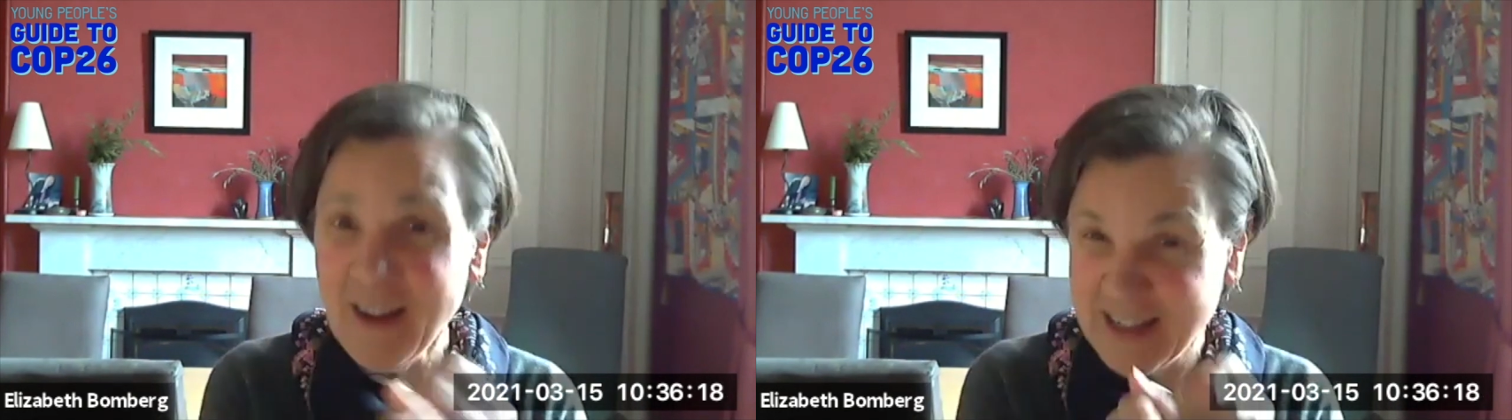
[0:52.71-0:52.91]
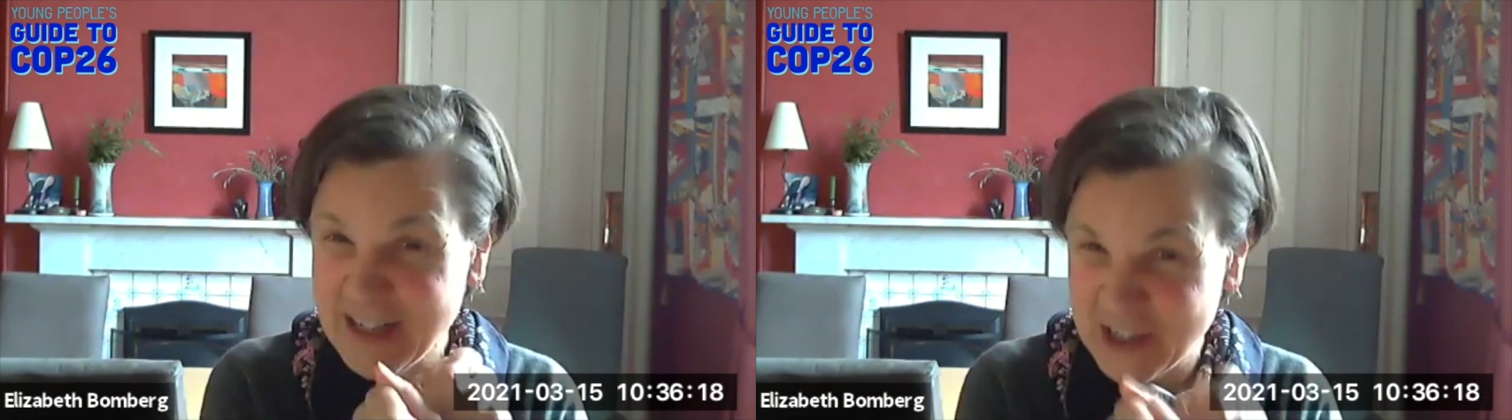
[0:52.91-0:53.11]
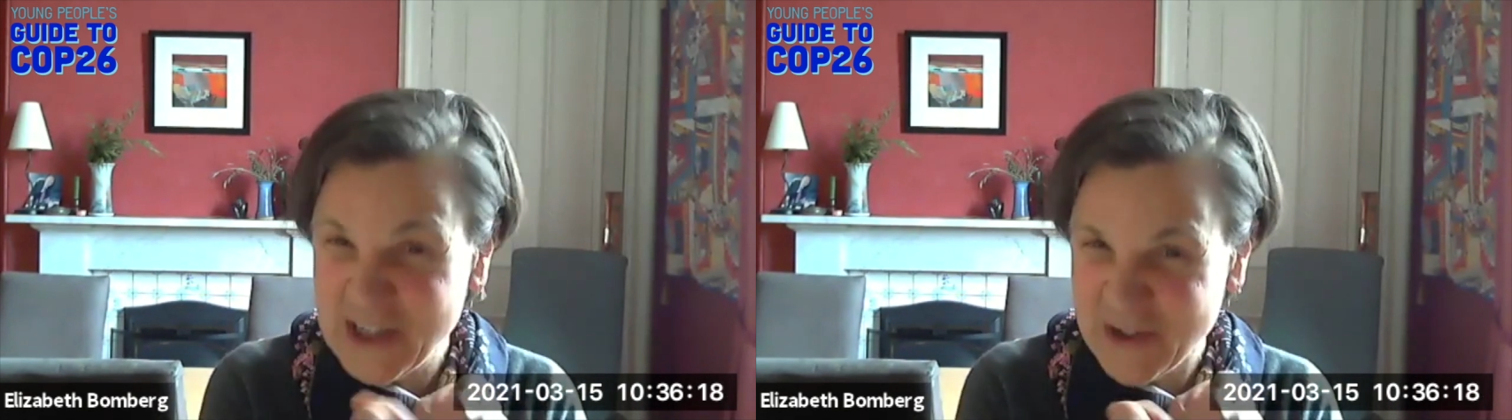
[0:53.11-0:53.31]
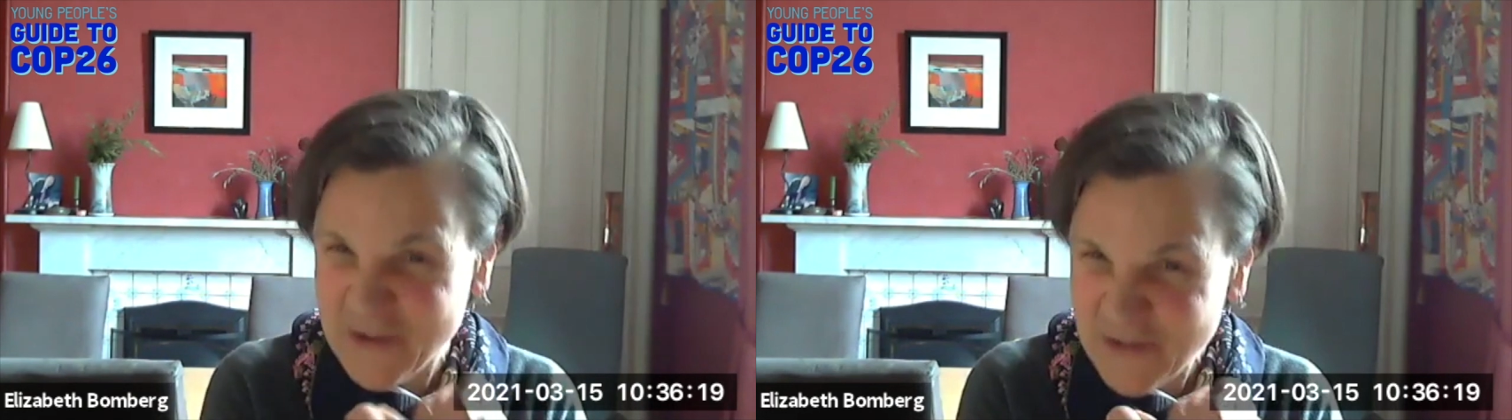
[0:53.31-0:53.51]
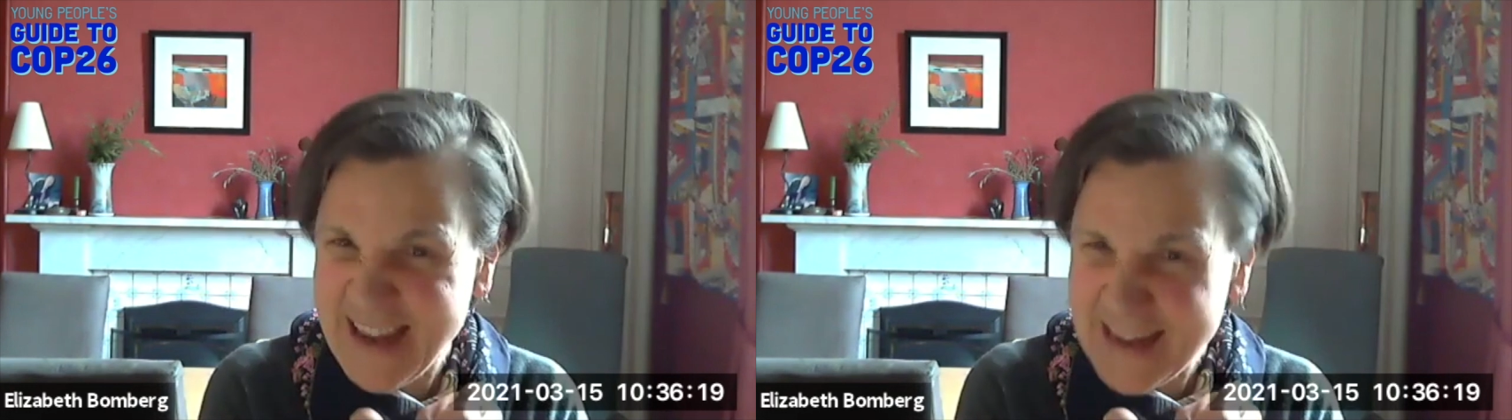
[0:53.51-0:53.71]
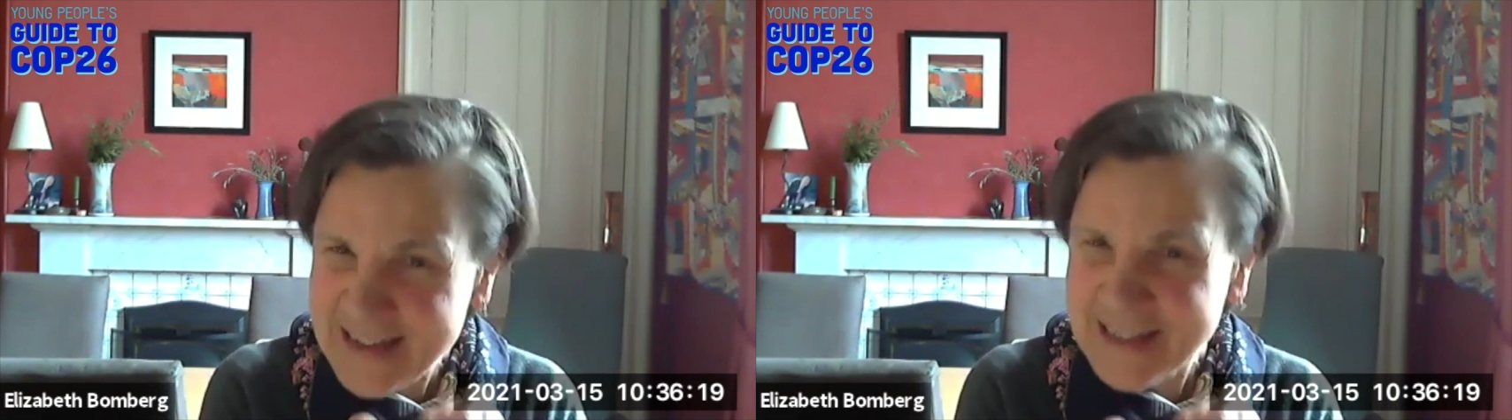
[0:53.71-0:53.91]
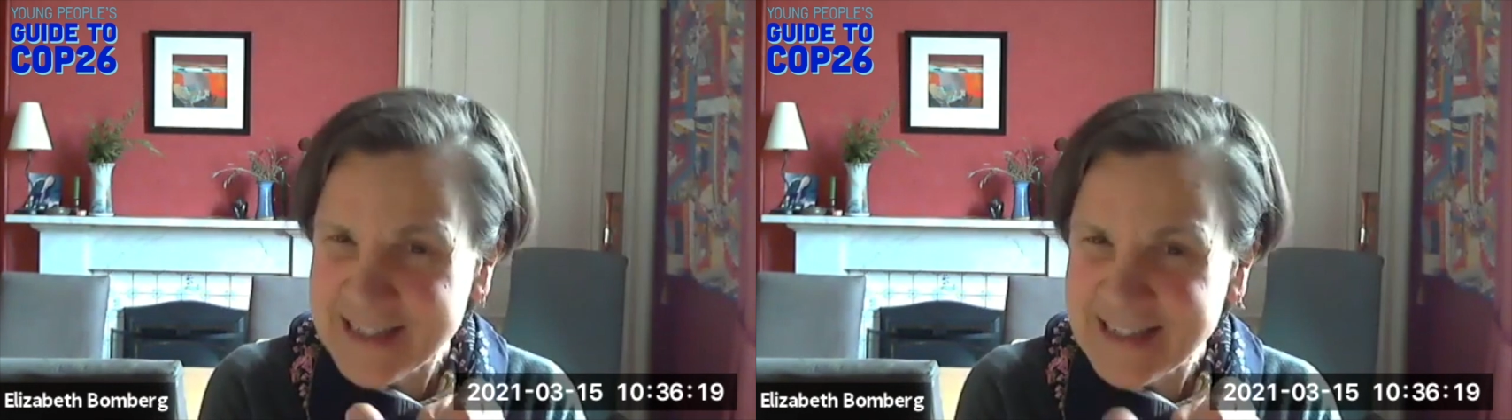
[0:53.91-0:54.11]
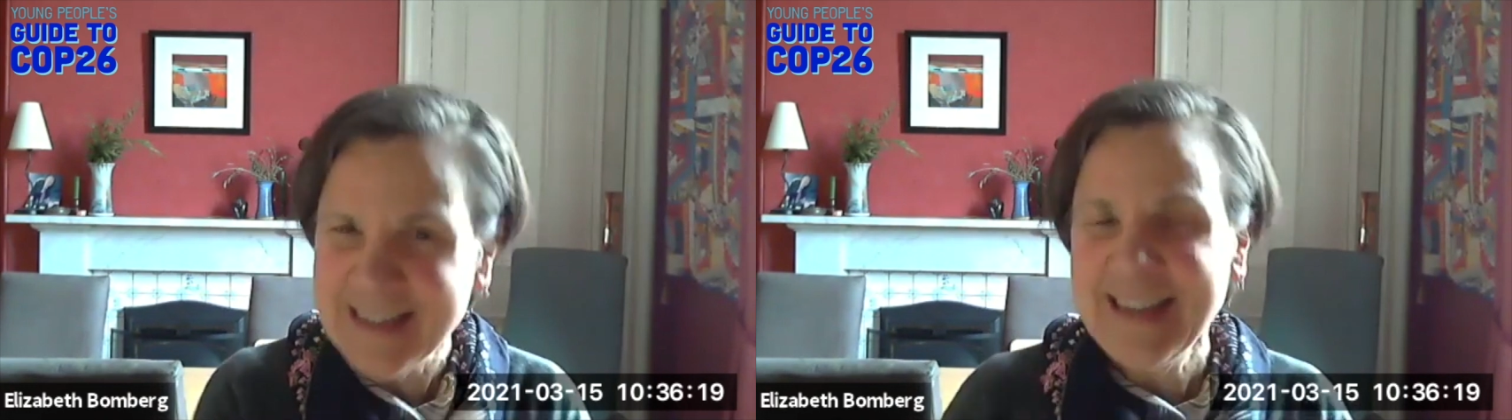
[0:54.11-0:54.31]
constrained
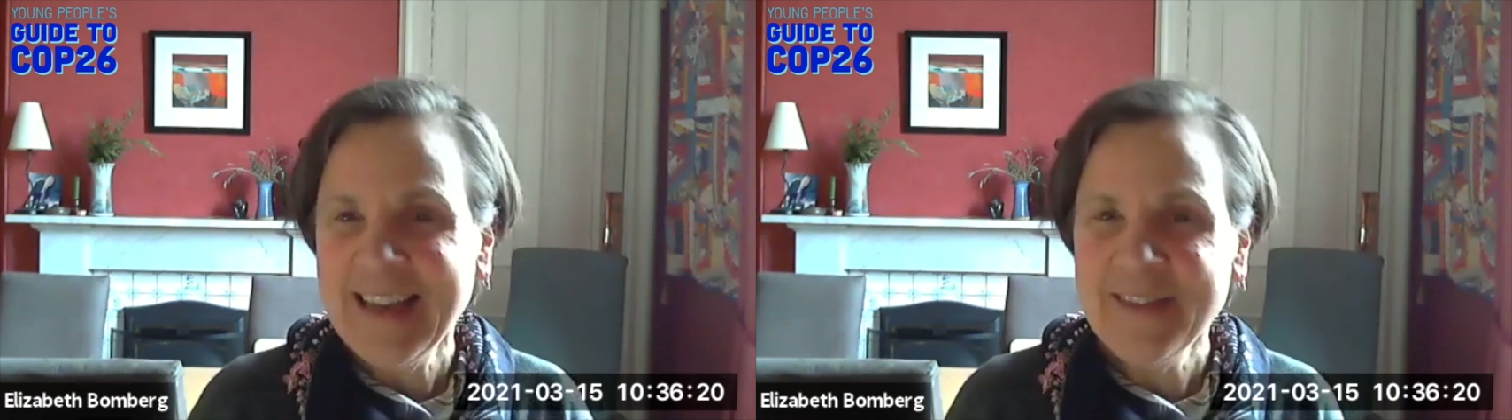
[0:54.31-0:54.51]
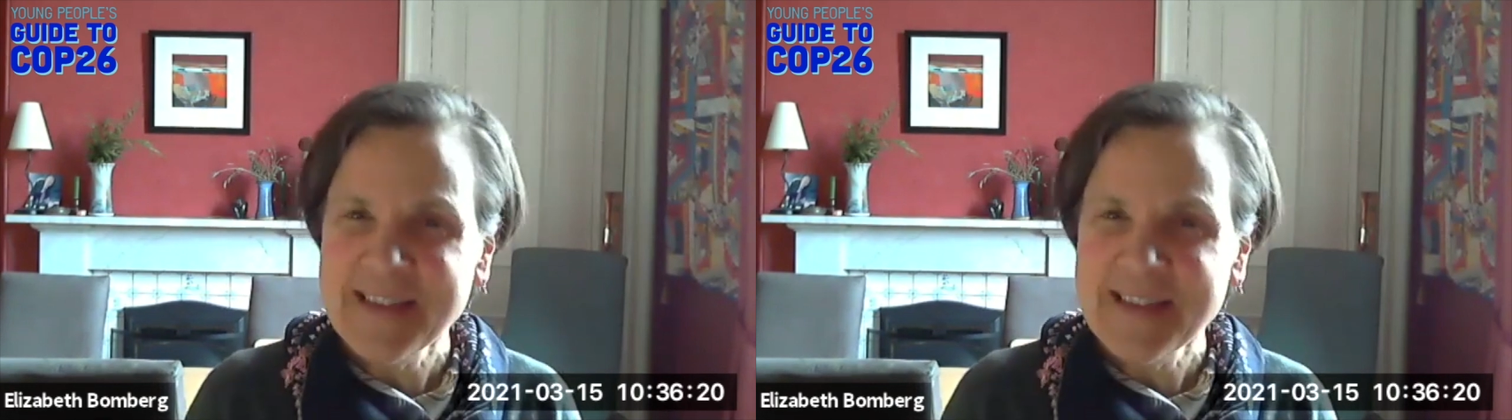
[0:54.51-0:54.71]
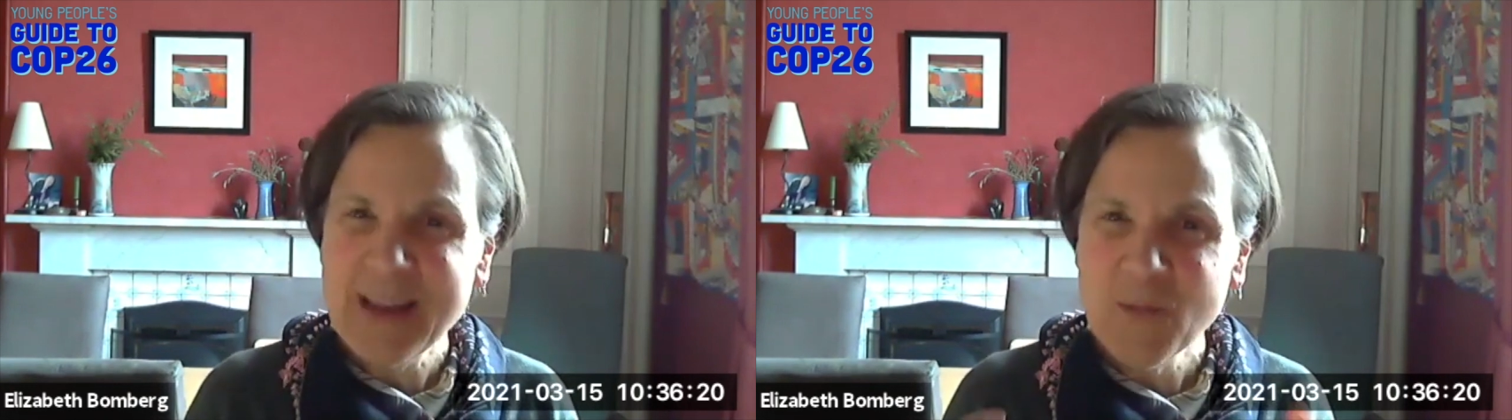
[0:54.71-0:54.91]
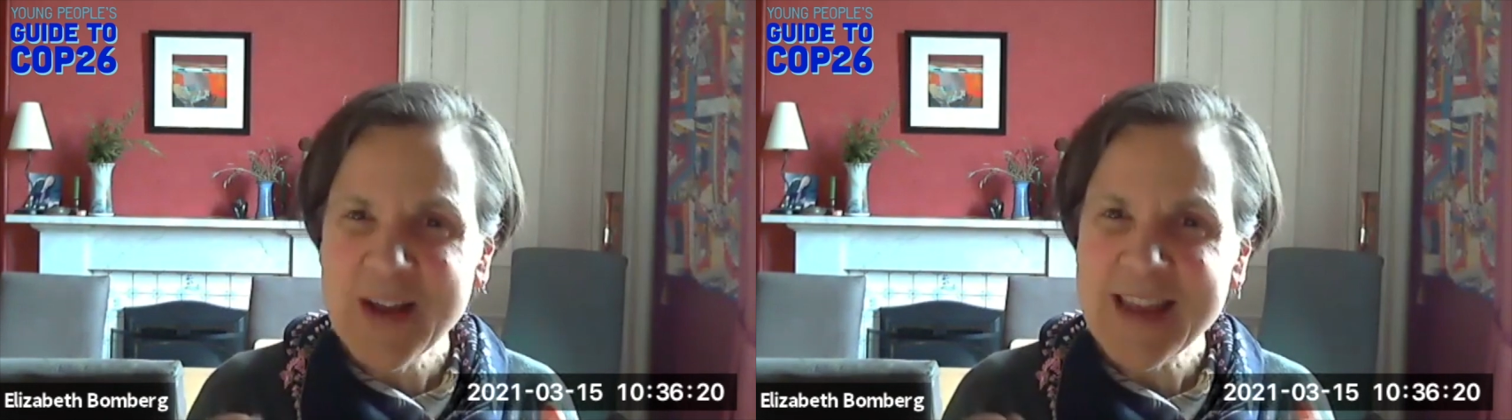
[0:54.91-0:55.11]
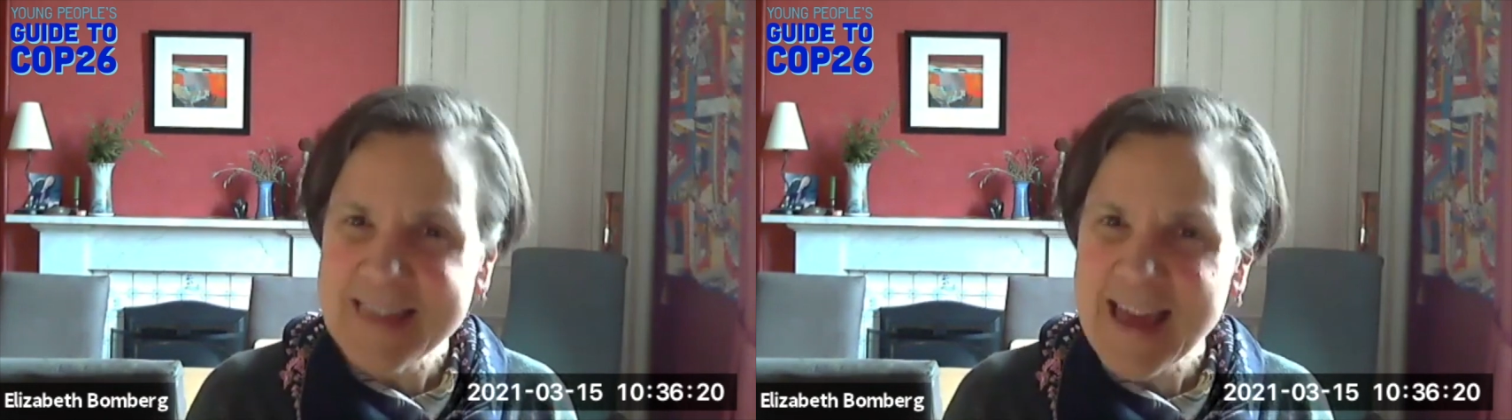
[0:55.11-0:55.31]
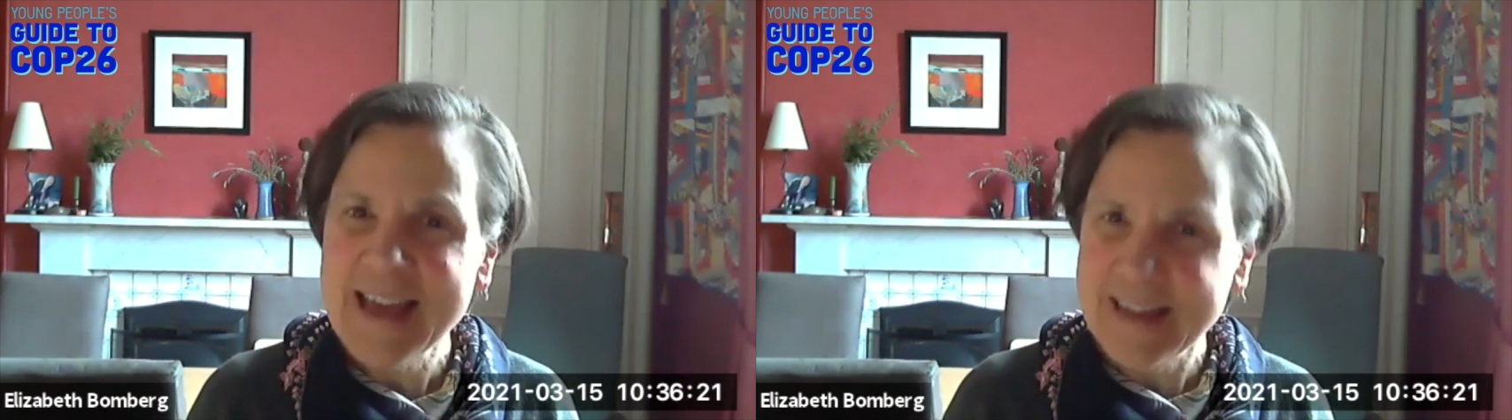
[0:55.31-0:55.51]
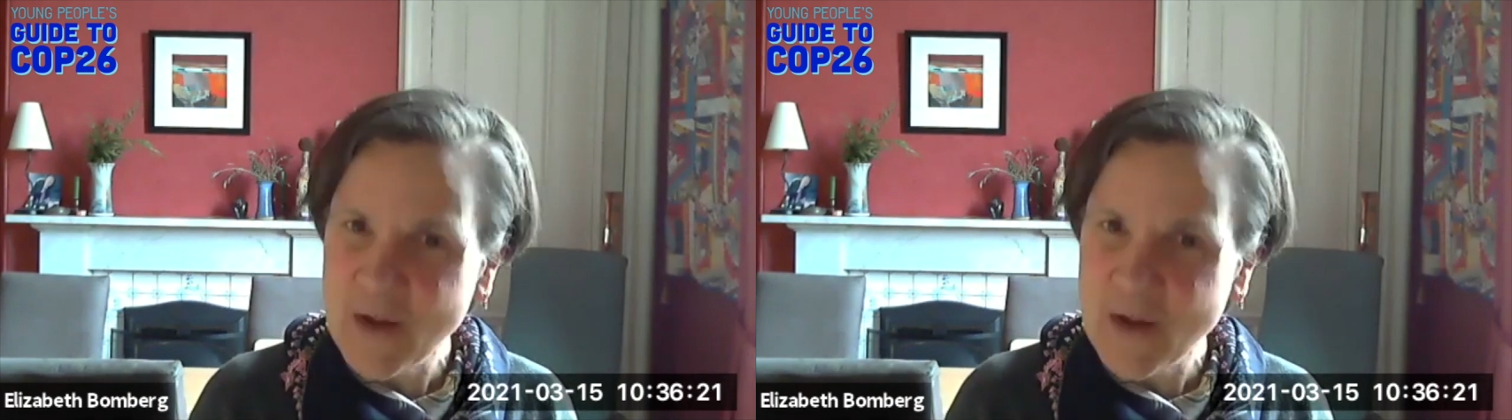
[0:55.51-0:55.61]
in the same way that